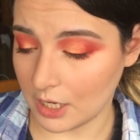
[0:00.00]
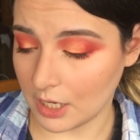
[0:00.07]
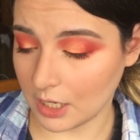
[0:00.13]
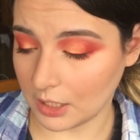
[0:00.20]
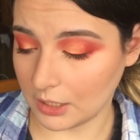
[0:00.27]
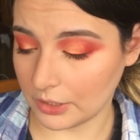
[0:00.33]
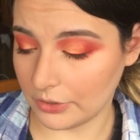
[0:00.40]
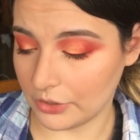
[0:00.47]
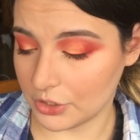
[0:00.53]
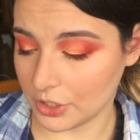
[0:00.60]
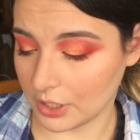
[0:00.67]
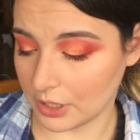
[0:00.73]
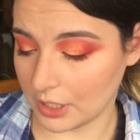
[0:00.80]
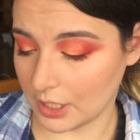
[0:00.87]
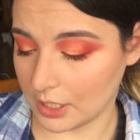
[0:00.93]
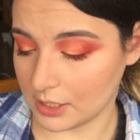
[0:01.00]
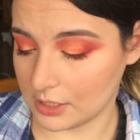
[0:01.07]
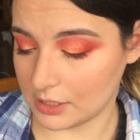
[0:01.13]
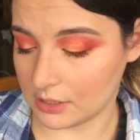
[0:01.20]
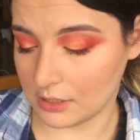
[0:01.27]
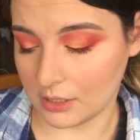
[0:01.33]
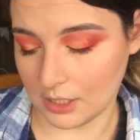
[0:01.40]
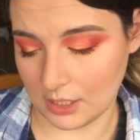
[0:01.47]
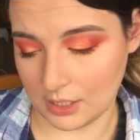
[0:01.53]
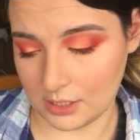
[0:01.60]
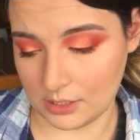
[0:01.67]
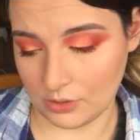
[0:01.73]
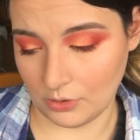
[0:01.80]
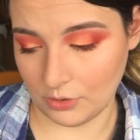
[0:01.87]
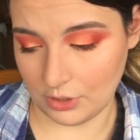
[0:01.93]
including this,
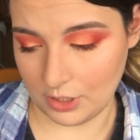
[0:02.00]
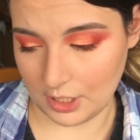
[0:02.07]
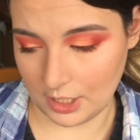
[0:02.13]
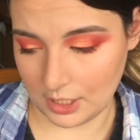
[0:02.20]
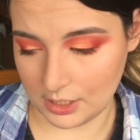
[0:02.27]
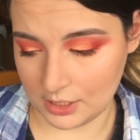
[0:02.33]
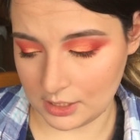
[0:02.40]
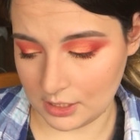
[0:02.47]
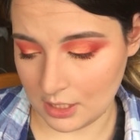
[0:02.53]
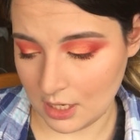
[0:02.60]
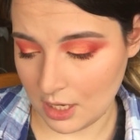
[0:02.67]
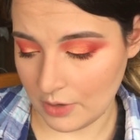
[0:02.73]
this, or this,